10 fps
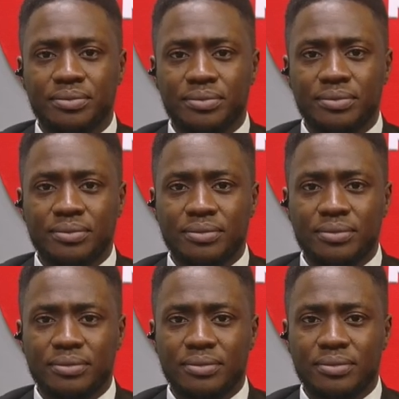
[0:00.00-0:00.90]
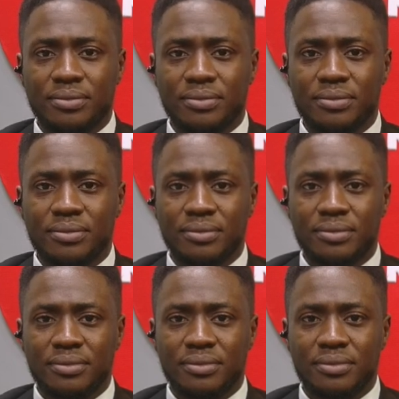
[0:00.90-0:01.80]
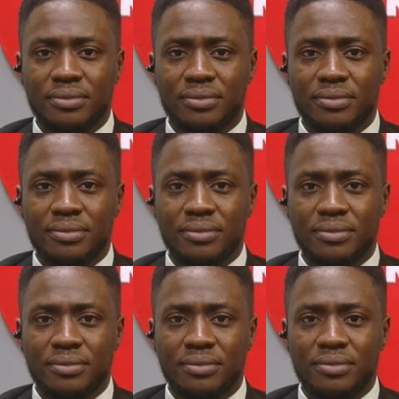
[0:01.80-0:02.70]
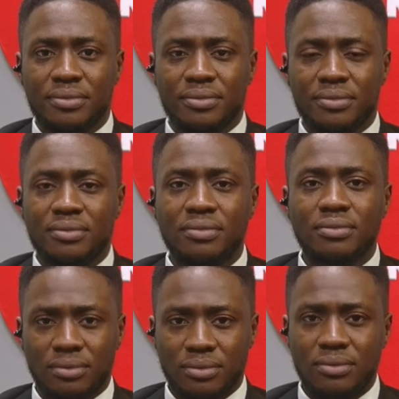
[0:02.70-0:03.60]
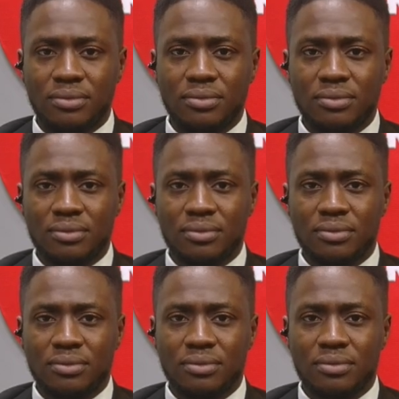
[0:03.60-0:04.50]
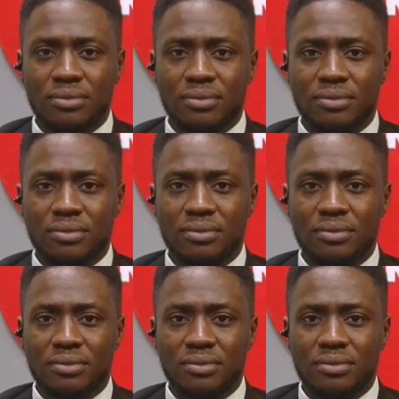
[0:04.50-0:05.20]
(no one is talking)